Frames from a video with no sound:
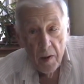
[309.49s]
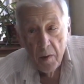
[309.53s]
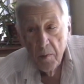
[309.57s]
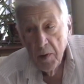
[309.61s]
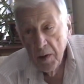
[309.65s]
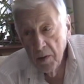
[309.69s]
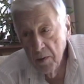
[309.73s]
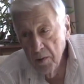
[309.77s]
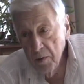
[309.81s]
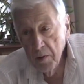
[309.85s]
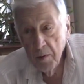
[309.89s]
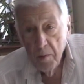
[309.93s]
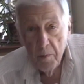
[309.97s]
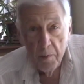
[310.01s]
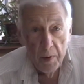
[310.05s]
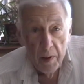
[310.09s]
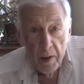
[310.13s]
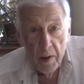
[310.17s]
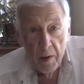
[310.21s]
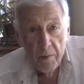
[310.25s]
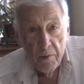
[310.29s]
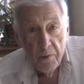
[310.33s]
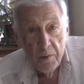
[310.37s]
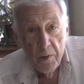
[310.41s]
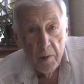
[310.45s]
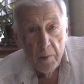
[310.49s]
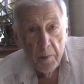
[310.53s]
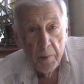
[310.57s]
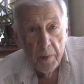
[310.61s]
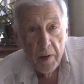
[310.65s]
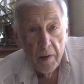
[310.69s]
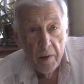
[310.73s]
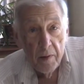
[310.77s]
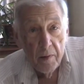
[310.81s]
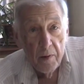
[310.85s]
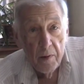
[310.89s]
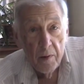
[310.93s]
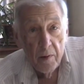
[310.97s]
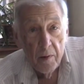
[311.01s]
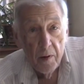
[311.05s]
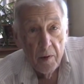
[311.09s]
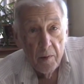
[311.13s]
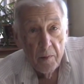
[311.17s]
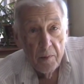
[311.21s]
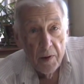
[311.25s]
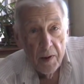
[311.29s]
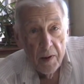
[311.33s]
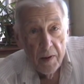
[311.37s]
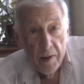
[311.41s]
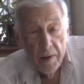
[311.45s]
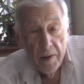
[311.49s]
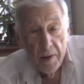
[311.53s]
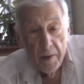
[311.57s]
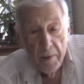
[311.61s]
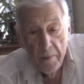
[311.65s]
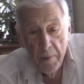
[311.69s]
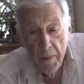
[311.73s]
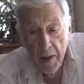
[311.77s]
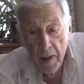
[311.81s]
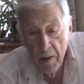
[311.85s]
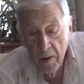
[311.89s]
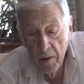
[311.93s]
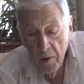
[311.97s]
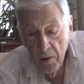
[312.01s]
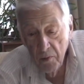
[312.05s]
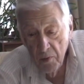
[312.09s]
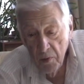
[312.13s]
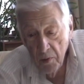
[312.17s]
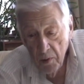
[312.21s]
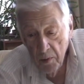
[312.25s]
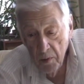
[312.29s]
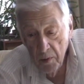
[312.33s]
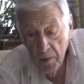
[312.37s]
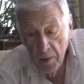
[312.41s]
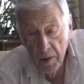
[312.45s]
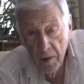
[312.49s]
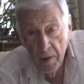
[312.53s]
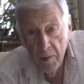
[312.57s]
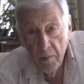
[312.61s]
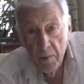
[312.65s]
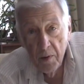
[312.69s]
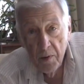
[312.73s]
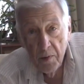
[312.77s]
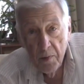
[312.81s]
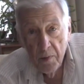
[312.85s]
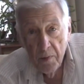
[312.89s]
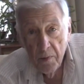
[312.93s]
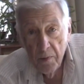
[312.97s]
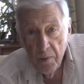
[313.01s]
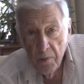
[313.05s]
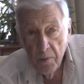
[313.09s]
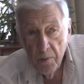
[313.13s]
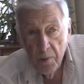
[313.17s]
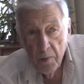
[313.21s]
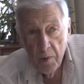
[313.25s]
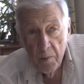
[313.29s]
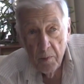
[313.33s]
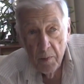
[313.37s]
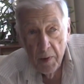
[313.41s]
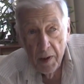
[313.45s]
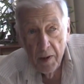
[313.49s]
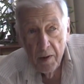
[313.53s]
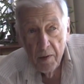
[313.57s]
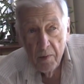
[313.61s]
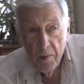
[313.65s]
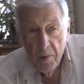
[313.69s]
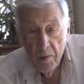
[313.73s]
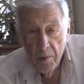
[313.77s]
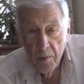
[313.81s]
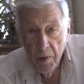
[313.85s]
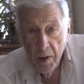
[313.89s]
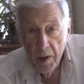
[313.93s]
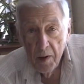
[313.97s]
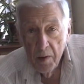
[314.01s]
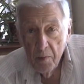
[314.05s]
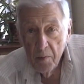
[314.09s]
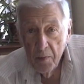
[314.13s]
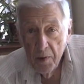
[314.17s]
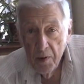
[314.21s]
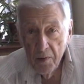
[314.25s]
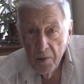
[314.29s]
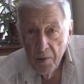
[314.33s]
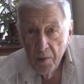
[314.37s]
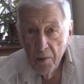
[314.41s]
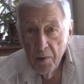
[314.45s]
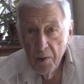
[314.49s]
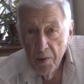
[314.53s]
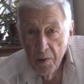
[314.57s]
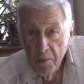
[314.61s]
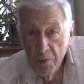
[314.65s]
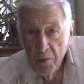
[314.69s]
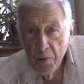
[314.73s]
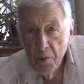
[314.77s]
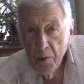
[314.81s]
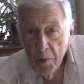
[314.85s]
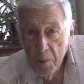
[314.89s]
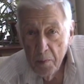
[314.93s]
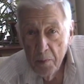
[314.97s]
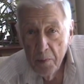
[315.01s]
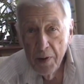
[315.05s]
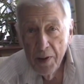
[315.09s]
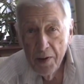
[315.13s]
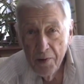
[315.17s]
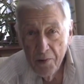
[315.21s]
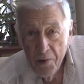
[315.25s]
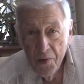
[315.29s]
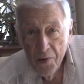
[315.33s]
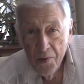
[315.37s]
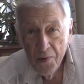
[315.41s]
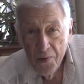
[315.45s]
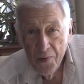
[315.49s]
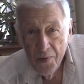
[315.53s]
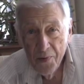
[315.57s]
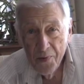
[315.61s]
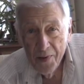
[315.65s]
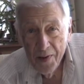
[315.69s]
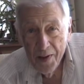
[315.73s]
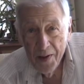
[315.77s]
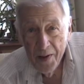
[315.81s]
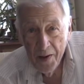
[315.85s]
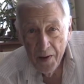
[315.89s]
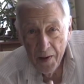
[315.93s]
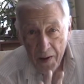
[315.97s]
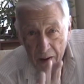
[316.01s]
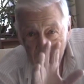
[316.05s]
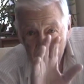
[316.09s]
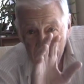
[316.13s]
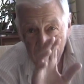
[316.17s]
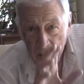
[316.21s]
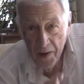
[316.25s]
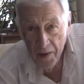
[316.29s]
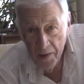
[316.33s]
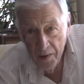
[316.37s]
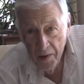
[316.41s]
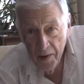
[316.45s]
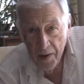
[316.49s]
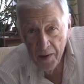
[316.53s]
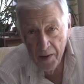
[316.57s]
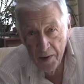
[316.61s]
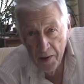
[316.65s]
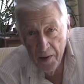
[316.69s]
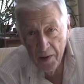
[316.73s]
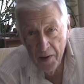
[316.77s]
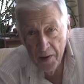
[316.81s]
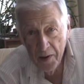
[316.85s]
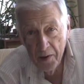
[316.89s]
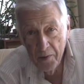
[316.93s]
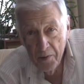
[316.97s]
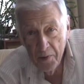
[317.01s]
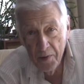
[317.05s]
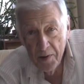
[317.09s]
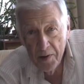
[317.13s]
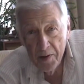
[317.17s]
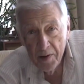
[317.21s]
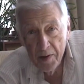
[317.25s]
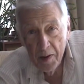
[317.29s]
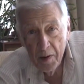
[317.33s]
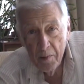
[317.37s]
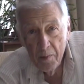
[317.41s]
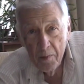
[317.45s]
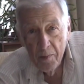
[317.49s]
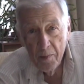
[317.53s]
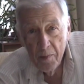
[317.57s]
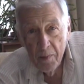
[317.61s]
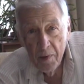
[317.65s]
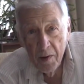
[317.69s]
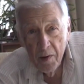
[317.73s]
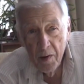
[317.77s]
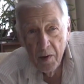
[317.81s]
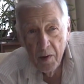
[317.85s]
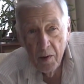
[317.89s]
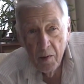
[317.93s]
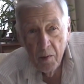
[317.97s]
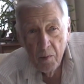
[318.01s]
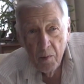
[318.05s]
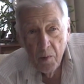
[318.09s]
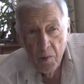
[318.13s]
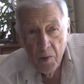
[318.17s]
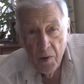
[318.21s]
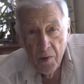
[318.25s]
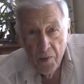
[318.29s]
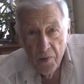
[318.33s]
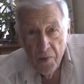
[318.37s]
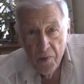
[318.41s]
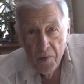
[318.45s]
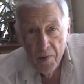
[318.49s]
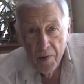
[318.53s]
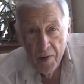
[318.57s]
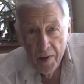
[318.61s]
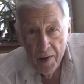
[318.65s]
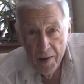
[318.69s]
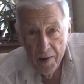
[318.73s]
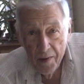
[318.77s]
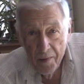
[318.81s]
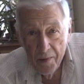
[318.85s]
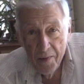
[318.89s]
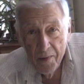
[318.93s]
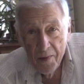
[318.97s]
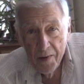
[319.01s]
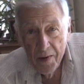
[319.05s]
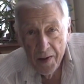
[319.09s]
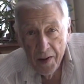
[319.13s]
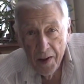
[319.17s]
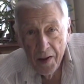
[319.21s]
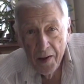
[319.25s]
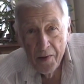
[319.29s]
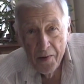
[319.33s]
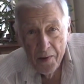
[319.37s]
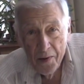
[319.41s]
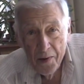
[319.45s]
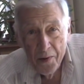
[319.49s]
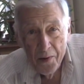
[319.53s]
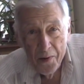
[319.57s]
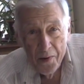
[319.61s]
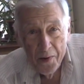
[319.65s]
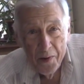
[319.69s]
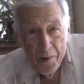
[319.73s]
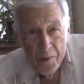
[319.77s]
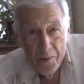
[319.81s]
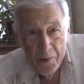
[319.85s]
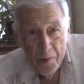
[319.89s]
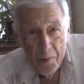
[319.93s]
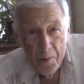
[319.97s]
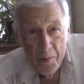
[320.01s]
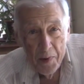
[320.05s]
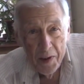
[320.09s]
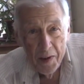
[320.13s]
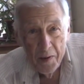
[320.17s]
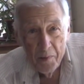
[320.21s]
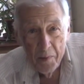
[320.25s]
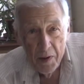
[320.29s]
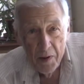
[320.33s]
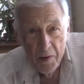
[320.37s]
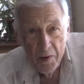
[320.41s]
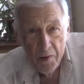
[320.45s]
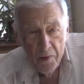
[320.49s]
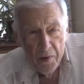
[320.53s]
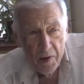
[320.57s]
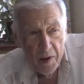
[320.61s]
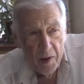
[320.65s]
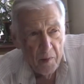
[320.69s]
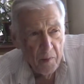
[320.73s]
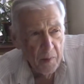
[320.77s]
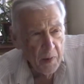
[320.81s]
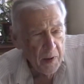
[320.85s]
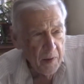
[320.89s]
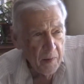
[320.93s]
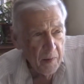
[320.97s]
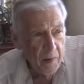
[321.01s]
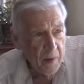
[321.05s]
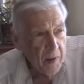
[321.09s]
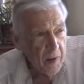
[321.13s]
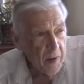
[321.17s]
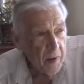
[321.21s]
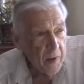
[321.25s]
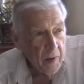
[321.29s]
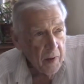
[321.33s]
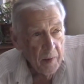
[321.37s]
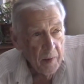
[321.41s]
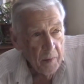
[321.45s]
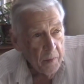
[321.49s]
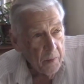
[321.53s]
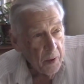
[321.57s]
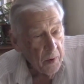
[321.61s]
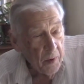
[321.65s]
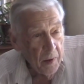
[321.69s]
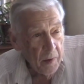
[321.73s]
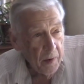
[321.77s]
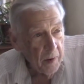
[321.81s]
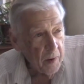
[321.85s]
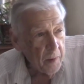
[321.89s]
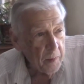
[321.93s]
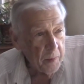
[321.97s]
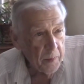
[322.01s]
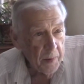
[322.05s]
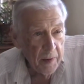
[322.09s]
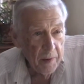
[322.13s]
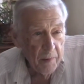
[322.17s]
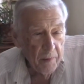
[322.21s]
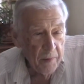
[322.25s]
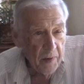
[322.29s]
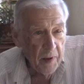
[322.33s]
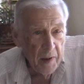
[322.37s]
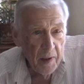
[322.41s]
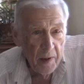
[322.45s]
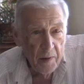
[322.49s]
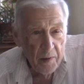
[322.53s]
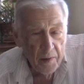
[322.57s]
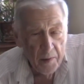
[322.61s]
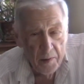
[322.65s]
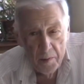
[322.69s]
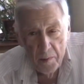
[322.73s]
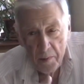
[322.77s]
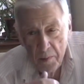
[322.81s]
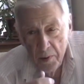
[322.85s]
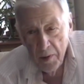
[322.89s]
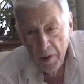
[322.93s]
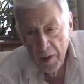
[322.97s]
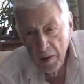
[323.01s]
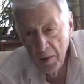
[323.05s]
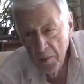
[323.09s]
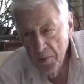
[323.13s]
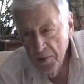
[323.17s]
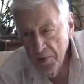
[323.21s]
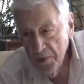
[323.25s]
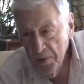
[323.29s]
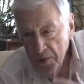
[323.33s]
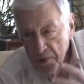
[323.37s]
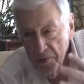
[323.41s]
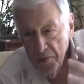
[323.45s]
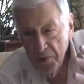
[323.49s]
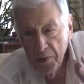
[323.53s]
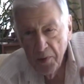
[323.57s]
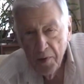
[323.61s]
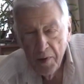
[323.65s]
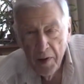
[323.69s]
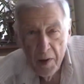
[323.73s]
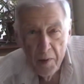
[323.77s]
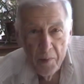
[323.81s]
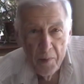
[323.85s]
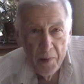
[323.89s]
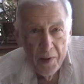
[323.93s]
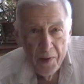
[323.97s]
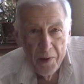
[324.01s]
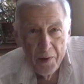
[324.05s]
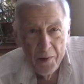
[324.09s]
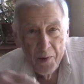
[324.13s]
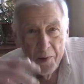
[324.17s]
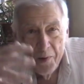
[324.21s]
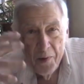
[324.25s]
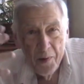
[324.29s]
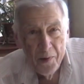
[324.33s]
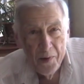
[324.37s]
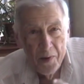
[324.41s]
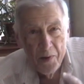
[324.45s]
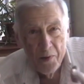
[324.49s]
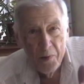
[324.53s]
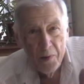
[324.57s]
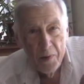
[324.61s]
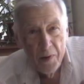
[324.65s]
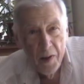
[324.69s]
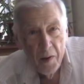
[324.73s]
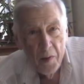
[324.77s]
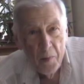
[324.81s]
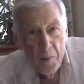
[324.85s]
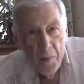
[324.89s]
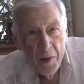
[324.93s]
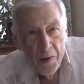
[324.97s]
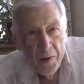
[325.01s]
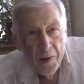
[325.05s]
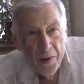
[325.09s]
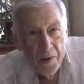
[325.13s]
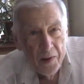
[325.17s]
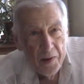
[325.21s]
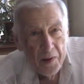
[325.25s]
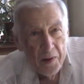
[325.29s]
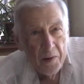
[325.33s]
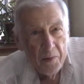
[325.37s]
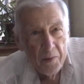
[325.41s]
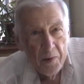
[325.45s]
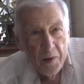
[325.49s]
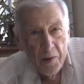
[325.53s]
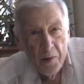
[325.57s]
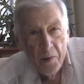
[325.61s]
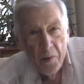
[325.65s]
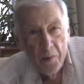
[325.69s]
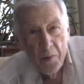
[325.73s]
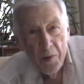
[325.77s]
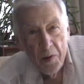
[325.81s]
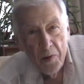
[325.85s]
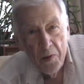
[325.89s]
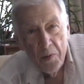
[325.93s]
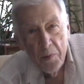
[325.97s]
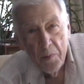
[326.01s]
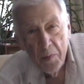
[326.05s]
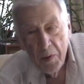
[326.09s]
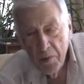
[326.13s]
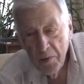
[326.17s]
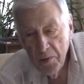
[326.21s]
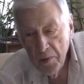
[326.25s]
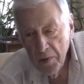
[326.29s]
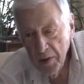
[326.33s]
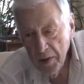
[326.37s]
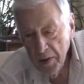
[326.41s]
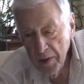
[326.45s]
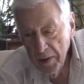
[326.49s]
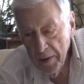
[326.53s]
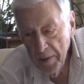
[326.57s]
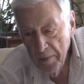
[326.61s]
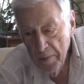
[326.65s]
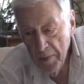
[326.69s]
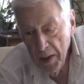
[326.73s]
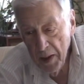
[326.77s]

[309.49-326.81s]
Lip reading: I mean, you can play a four-part chord, but so it was for me to write with only four pitches at any given time was not the ideal thing for me, because I'd been brought up on Wagner and Brahms and Scriabin and all this harmonically very rich music.